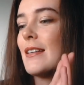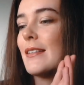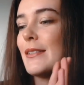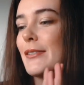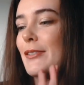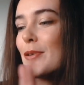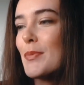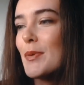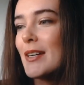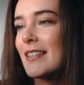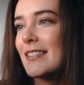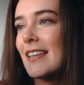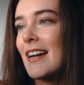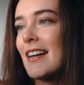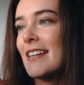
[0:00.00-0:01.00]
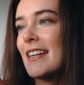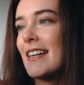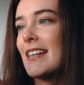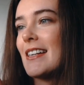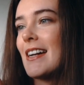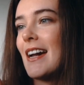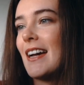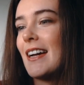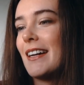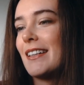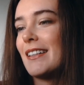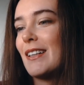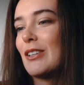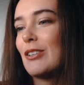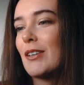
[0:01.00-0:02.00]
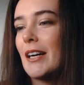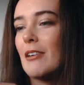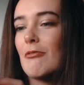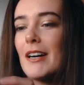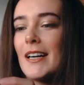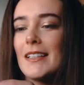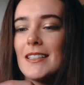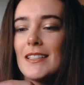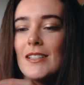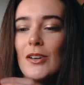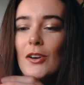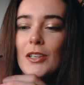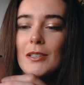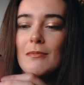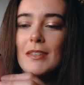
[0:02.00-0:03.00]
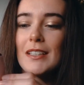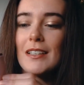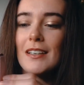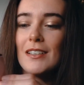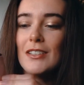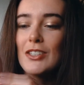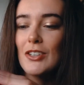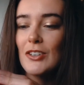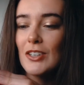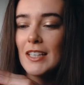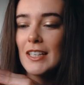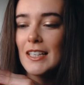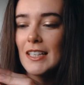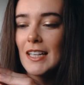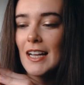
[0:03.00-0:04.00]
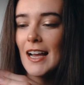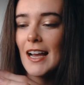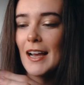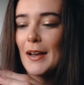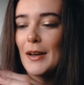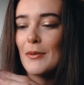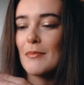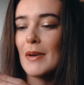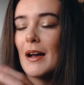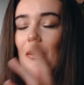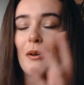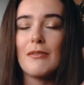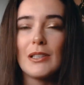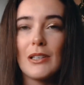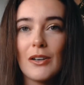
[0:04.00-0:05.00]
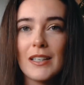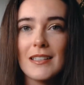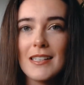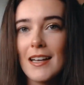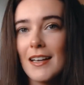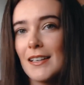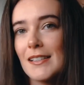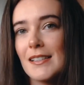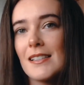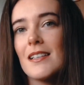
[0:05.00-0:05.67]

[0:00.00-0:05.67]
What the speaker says: super exciting and a great way to document our journey. However long it takes,